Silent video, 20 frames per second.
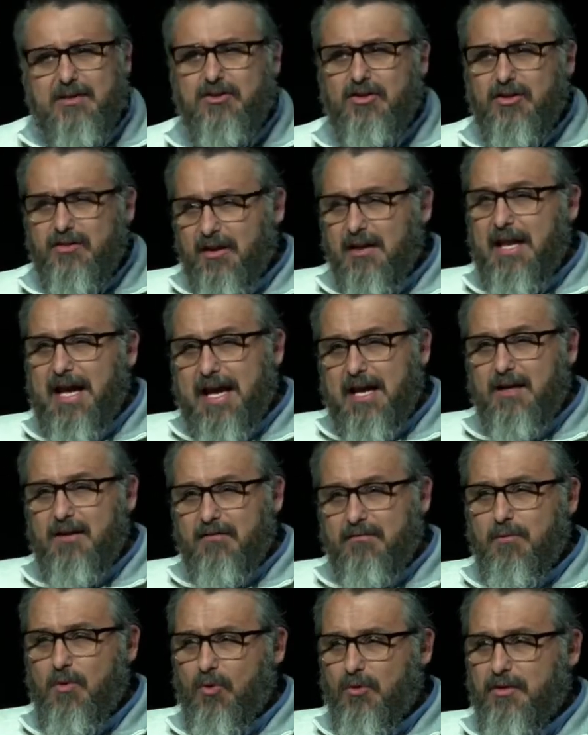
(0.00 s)
to get into
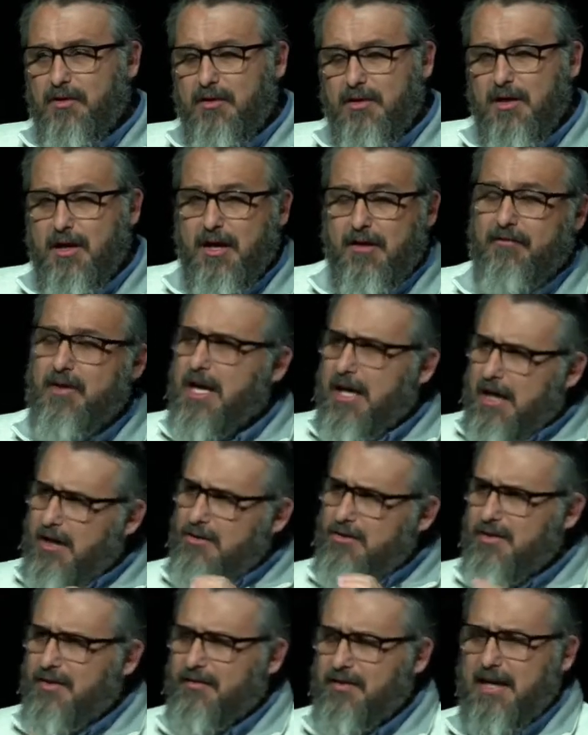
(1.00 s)
the land of more than
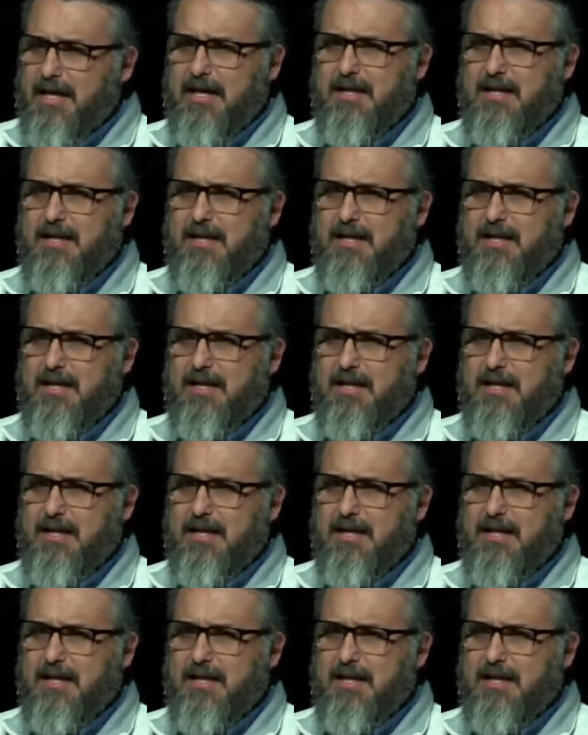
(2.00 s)
enough.